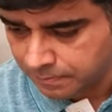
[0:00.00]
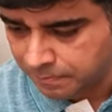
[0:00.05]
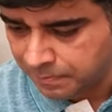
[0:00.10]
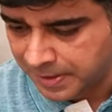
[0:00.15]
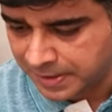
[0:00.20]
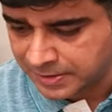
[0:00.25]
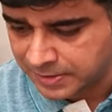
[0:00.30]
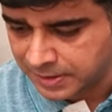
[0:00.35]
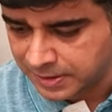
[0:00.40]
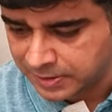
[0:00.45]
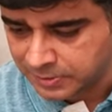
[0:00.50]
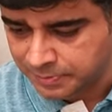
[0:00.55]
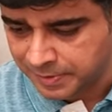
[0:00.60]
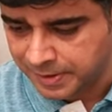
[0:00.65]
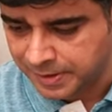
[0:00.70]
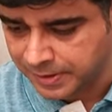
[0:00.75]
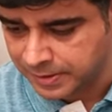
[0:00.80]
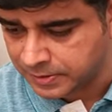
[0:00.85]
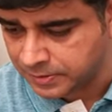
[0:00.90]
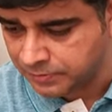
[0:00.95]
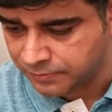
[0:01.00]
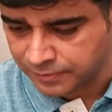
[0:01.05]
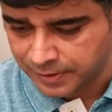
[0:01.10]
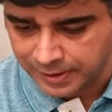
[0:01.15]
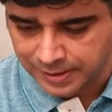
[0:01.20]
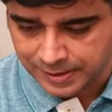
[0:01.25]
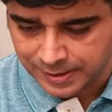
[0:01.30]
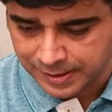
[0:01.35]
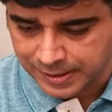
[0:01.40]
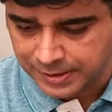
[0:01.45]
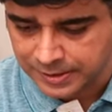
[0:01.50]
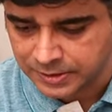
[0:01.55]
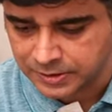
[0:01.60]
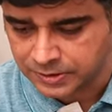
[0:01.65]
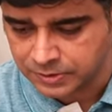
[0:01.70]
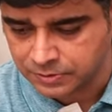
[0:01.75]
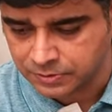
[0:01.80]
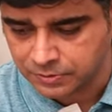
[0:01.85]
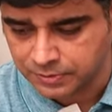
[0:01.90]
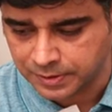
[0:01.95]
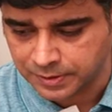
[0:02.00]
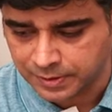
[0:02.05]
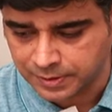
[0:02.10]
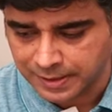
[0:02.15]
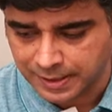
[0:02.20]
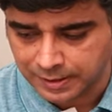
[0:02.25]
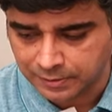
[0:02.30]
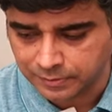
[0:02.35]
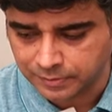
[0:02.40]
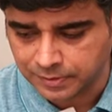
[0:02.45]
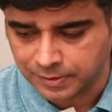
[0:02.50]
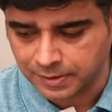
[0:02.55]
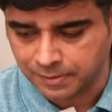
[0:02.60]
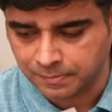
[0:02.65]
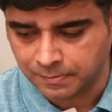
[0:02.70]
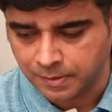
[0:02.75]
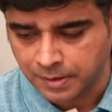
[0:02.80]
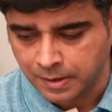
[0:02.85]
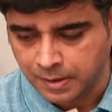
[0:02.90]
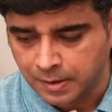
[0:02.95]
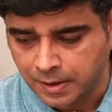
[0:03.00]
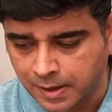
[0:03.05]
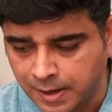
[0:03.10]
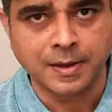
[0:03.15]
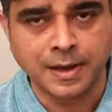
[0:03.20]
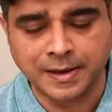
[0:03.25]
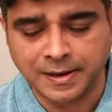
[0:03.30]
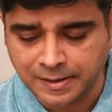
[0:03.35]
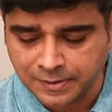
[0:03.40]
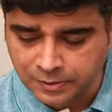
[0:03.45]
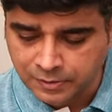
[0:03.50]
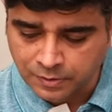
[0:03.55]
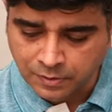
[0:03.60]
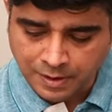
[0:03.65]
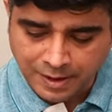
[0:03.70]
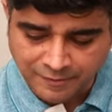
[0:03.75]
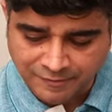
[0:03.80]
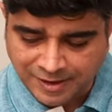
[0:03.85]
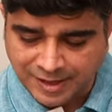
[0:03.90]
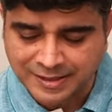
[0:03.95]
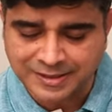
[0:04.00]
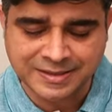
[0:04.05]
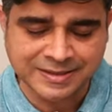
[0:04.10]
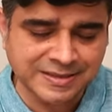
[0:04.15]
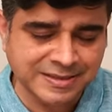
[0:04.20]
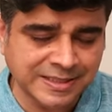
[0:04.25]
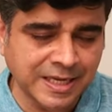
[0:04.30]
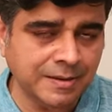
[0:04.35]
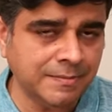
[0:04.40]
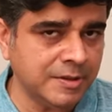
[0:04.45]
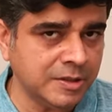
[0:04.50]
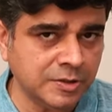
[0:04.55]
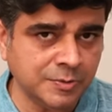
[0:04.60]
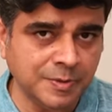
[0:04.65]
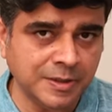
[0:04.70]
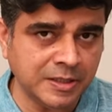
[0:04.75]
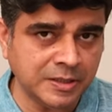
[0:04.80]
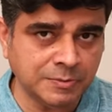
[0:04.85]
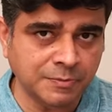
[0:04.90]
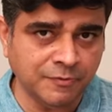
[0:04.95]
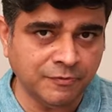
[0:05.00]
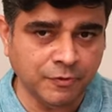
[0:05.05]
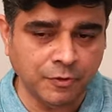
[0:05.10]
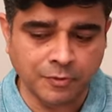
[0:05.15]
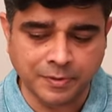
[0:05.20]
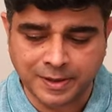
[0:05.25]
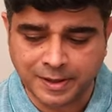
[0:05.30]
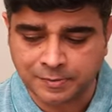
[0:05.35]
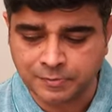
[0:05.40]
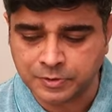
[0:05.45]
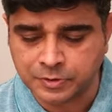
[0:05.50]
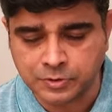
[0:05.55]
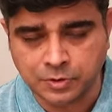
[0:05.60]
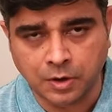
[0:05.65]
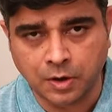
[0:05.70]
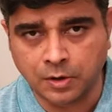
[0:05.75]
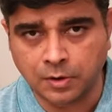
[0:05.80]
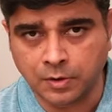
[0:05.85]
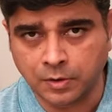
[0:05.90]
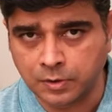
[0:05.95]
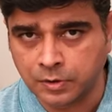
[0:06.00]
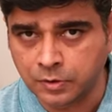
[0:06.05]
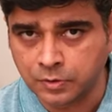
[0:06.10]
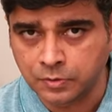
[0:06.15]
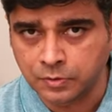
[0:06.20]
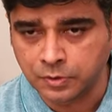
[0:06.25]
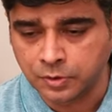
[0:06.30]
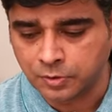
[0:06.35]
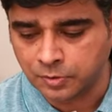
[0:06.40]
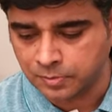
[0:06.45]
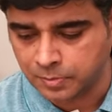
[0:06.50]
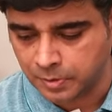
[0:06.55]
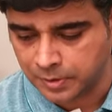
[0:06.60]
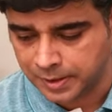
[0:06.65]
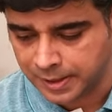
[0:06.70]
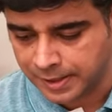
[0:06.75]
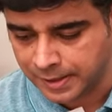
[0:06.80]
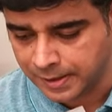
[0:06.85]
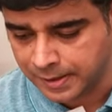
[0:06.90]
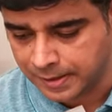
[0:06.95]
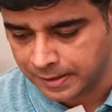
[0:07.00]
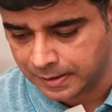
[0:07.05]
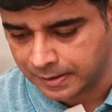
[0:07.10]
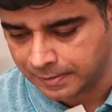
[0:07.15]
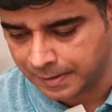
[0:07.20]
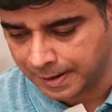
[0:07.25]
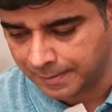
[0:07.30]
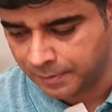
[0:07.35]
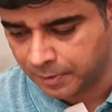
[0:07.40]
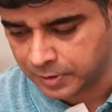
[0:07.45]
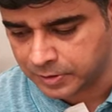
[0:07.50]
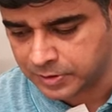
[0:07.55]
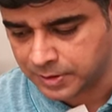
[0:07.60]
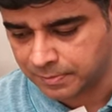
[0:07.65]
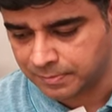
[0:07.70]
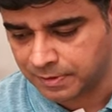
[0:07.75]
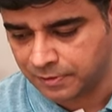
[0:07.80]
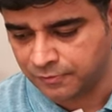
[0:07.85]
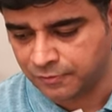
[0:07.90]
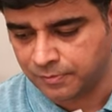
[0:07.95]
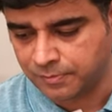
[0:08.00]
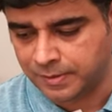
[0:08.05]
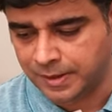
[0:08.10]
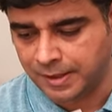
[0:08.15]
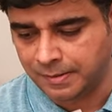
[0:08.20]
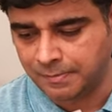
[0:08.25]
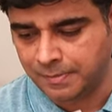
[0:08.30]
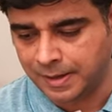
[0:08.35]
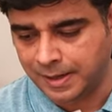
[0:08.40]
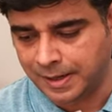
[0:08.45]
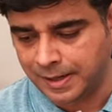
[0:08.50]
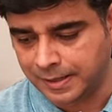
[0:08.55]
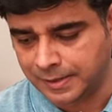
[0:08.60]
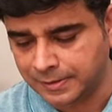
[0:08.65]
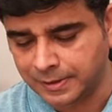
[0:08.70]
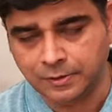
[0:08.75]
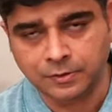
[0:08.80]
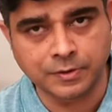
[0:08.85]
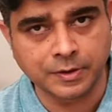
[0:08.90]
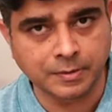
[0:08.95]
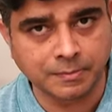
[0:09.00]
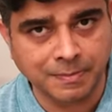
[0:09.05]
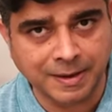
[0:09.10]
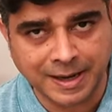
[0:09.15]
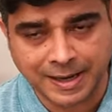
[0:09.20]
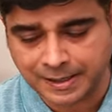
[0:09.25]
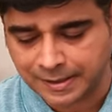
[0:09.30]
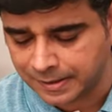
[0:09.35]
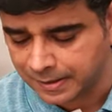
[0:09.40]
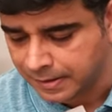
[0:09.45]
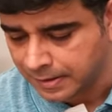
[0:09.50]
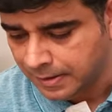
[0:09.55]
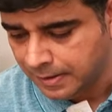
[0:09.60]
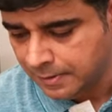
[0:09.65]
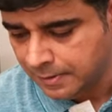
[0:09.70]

Pleasant experience, very nice to interact with them. And you know, I've had the same experience before when I was not on YouTube. Okay, uh, I bought something from them and they took it back